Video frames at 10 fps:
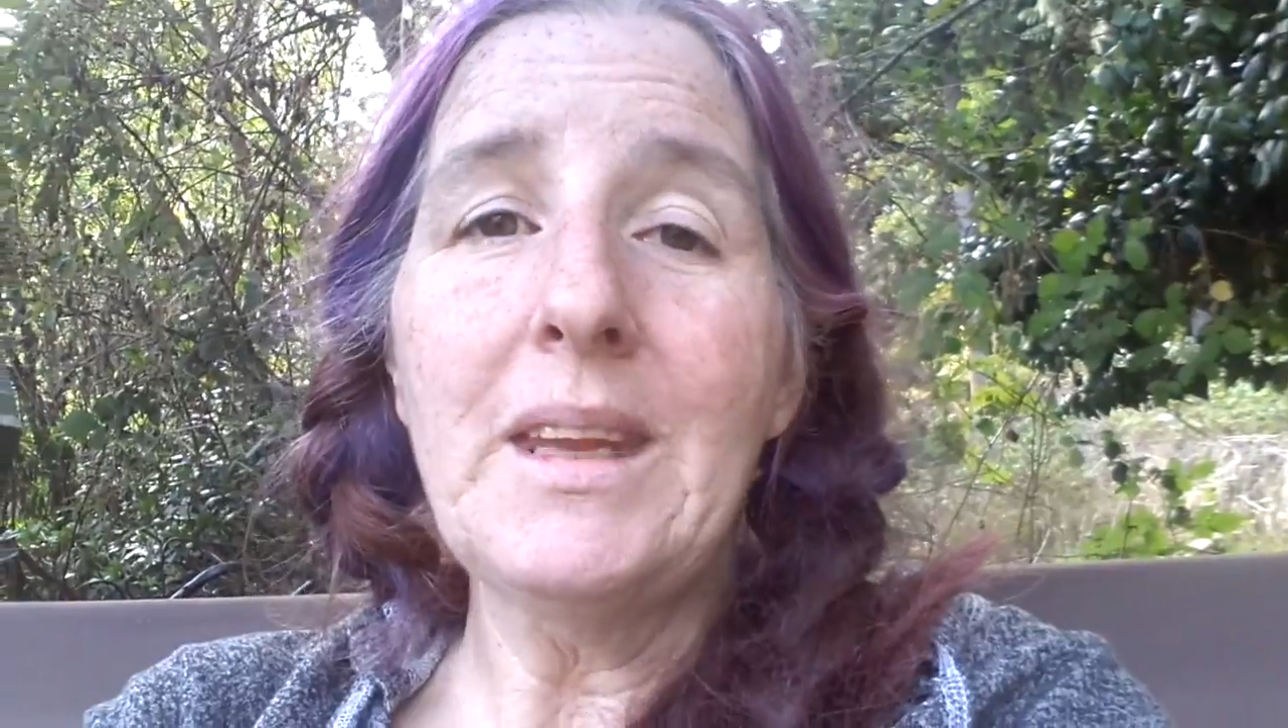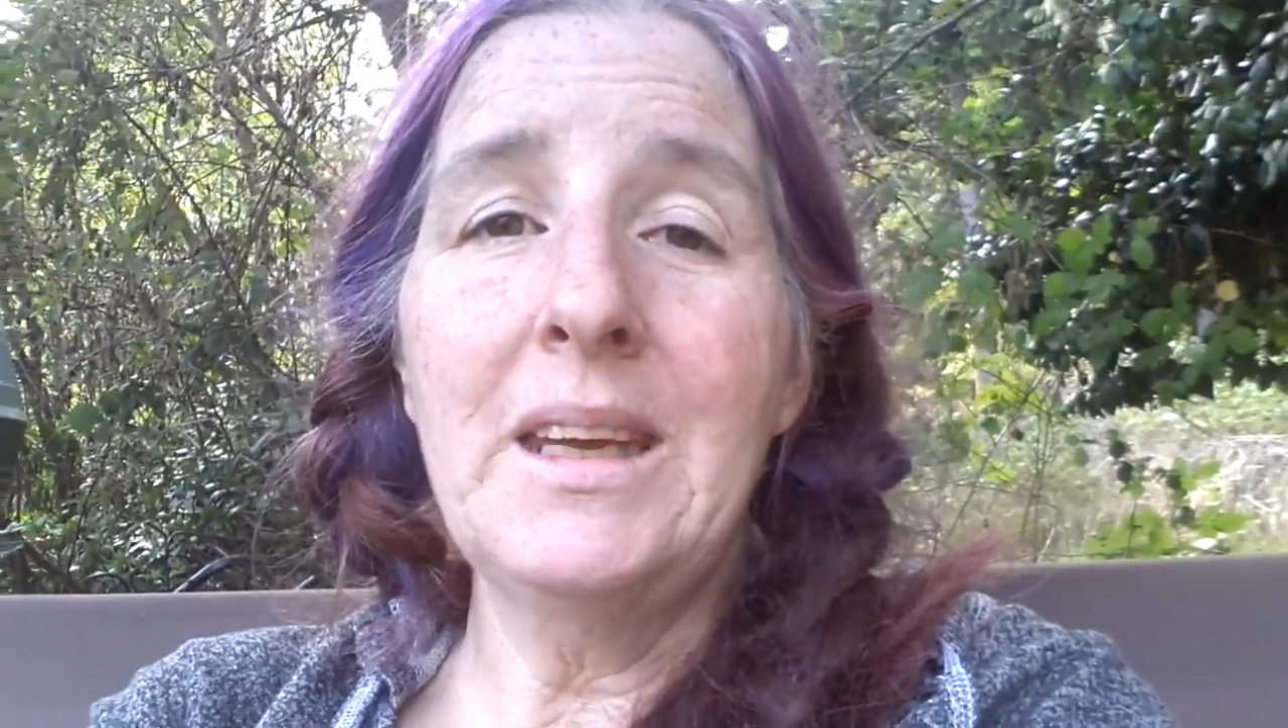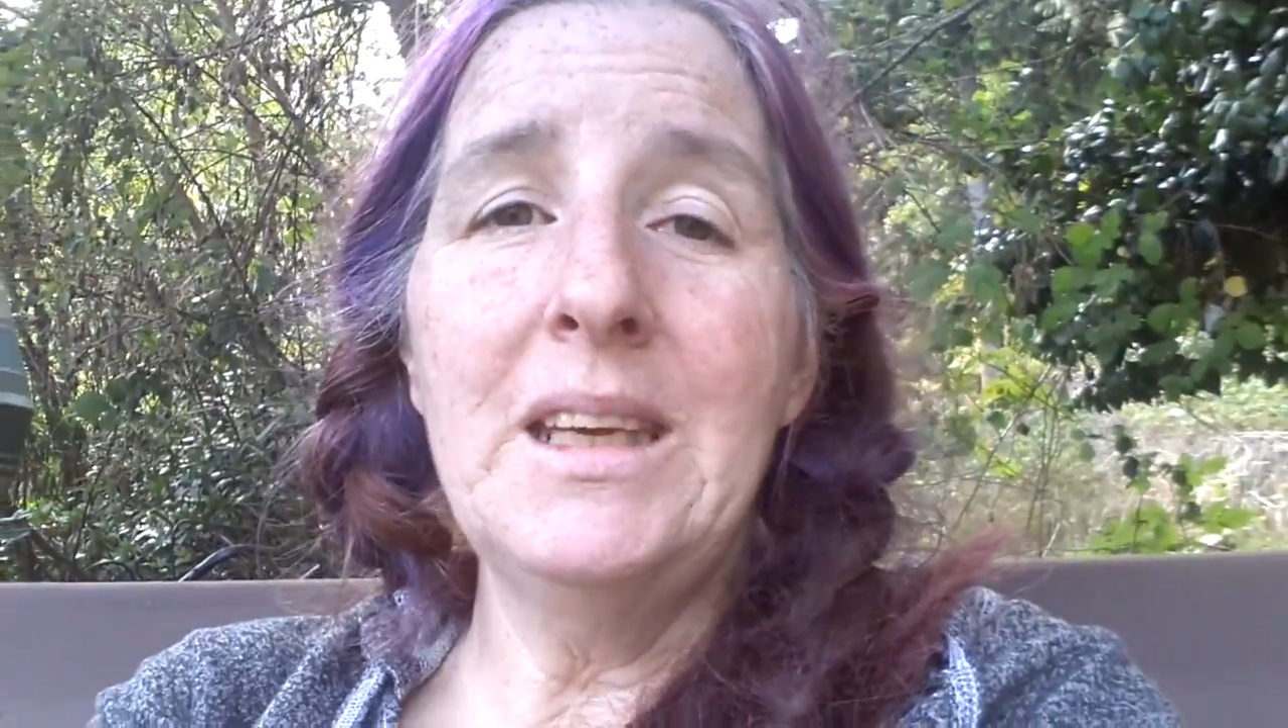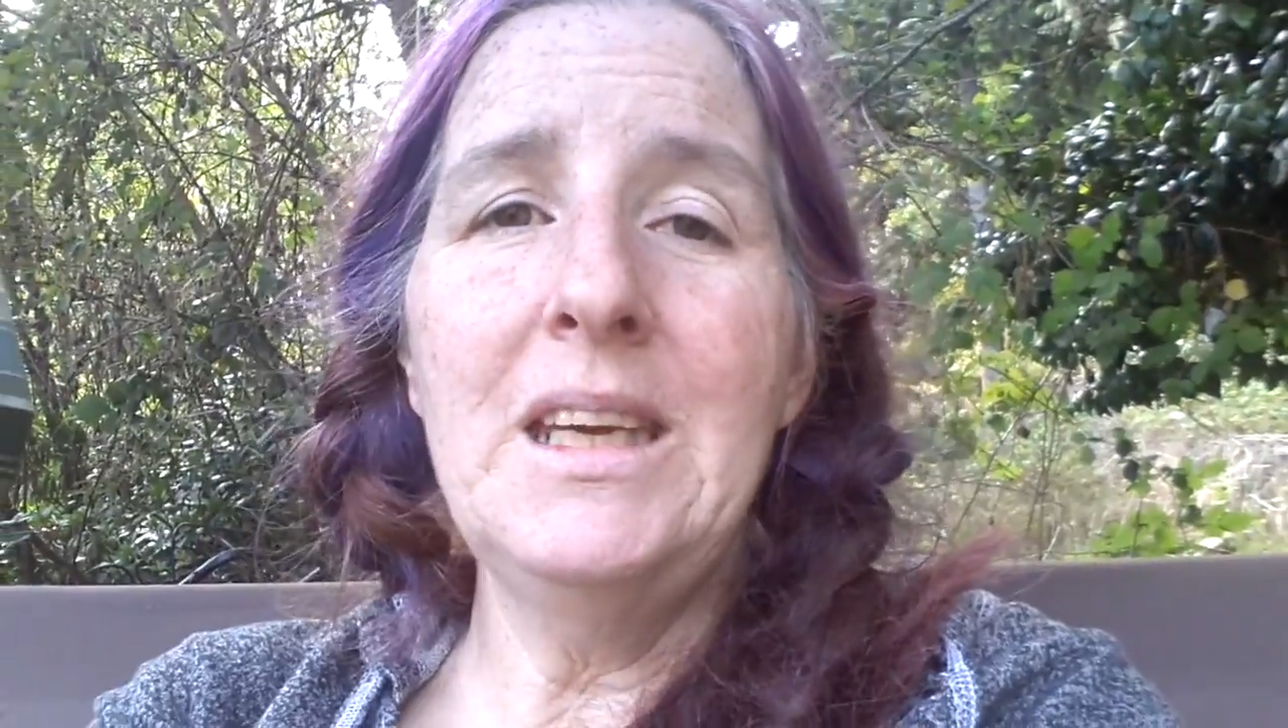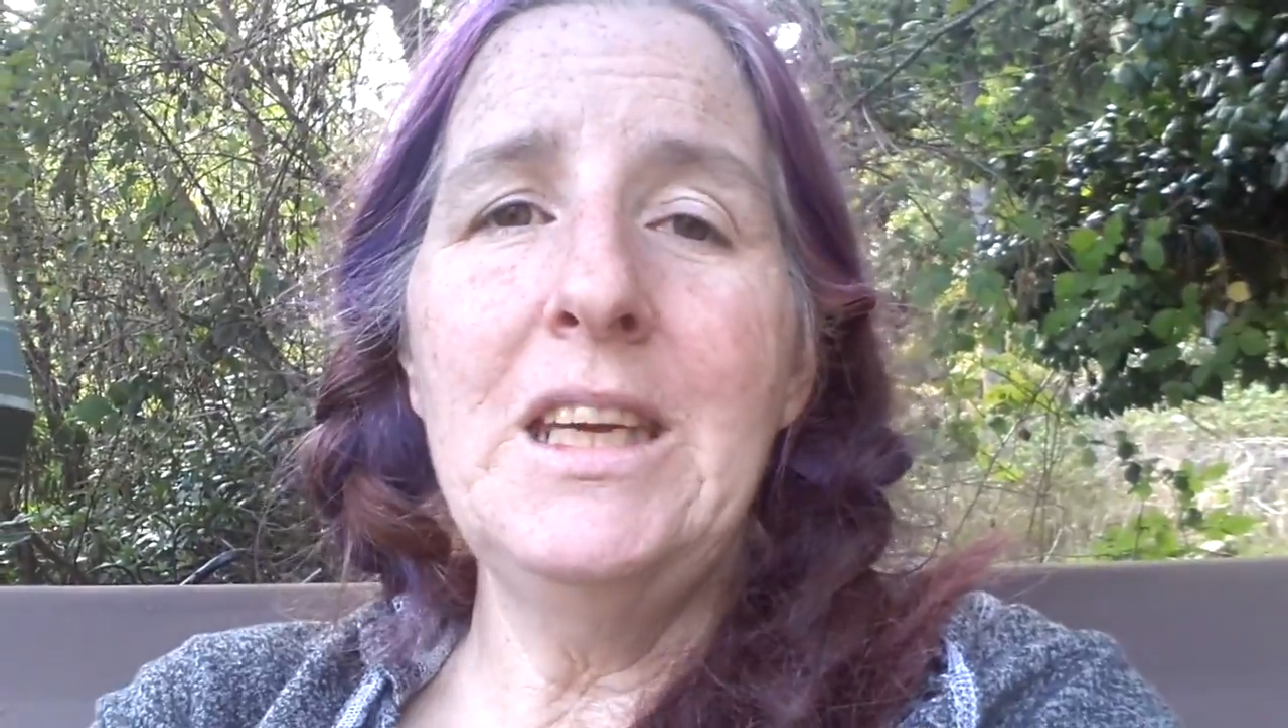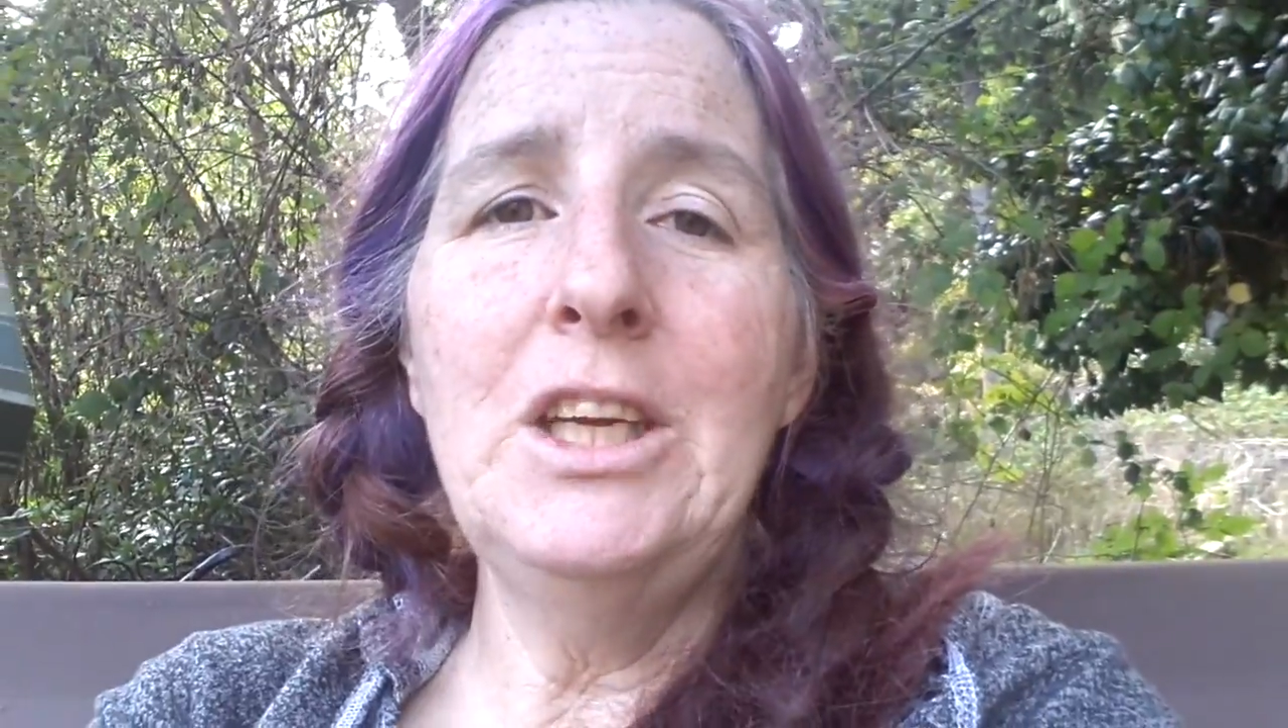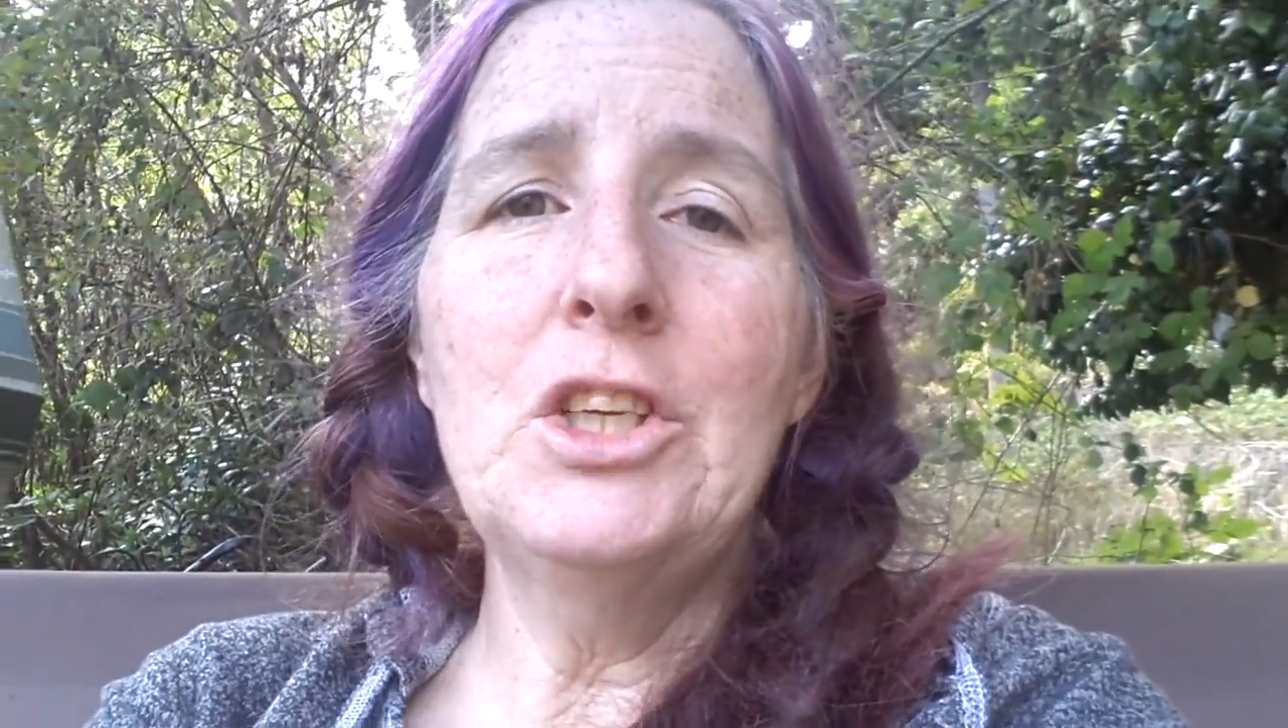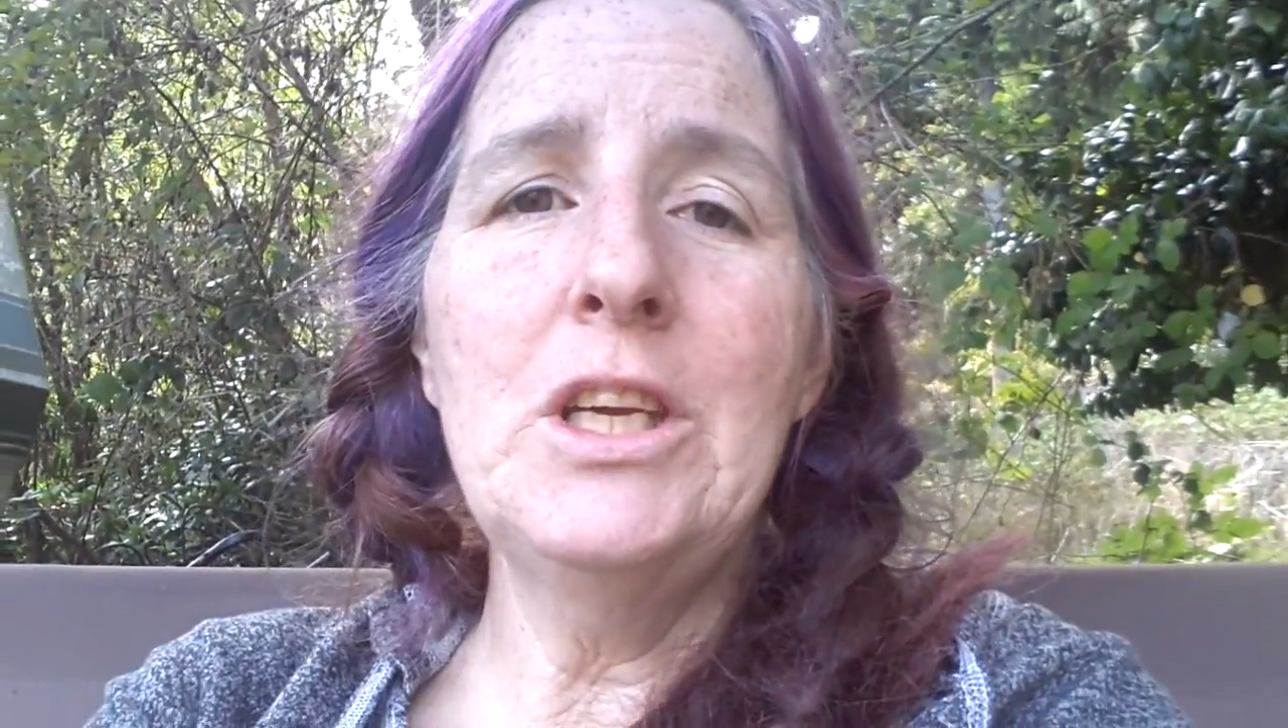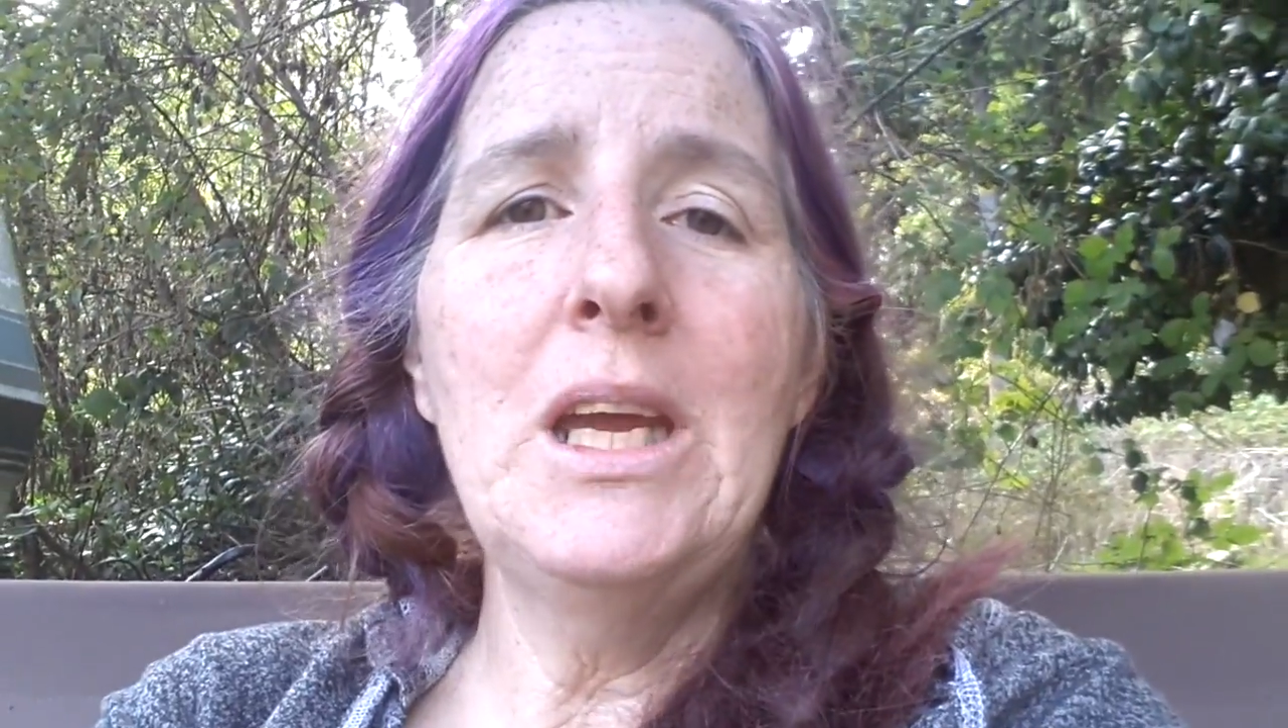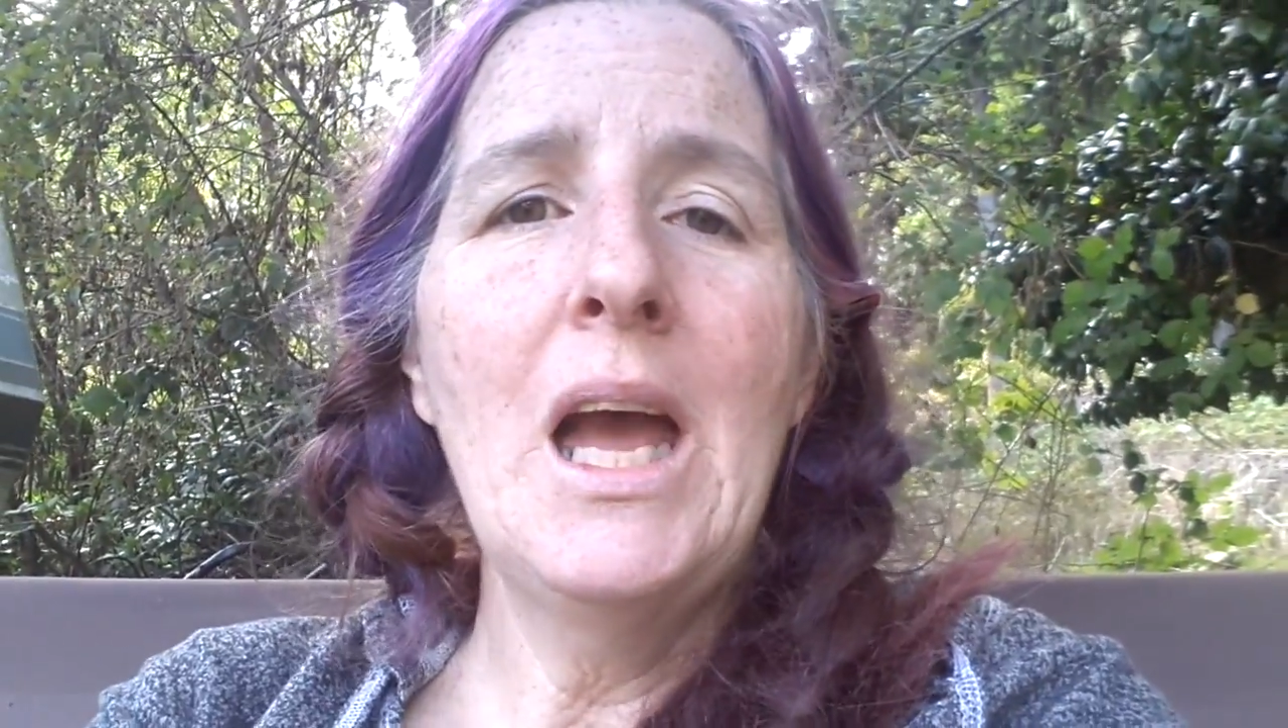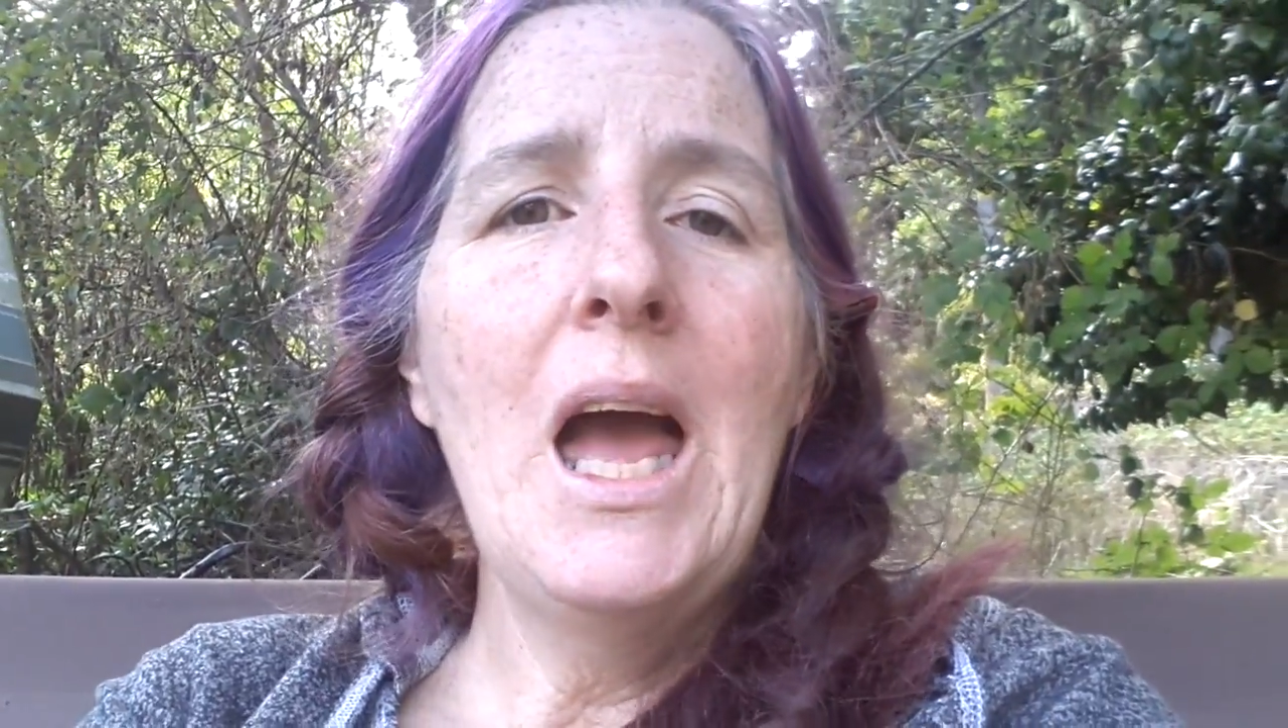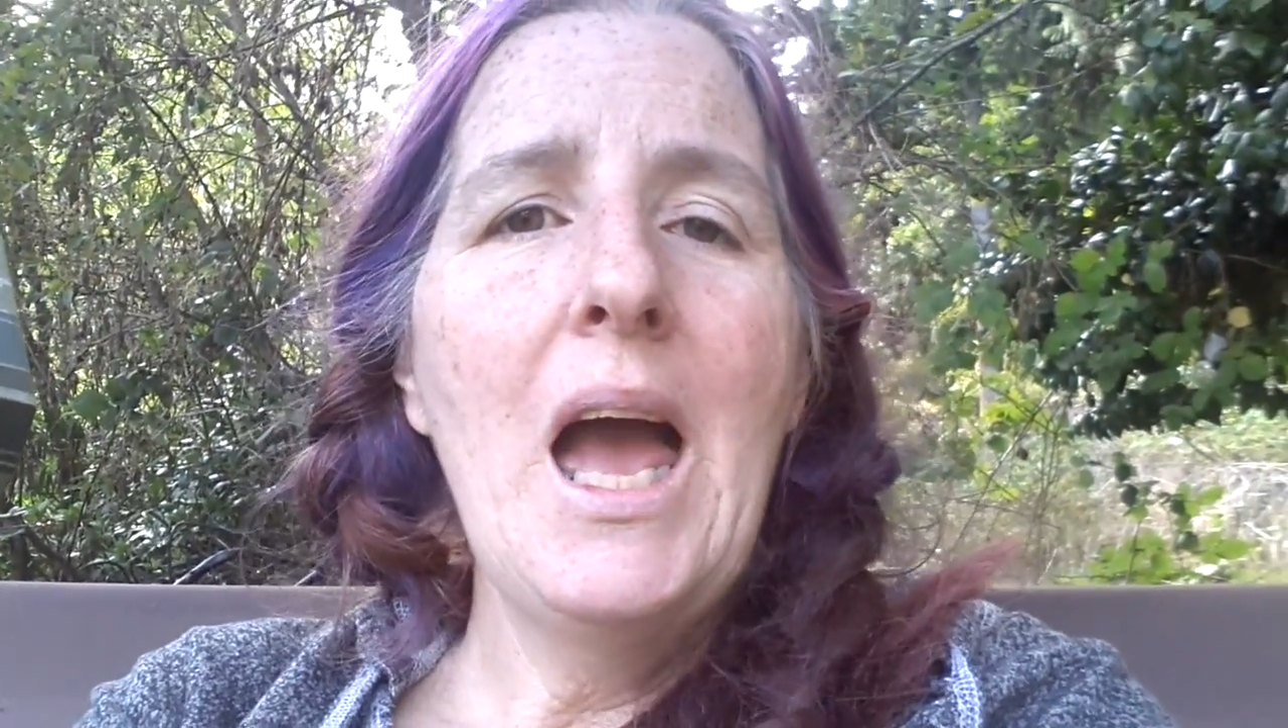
an EEG,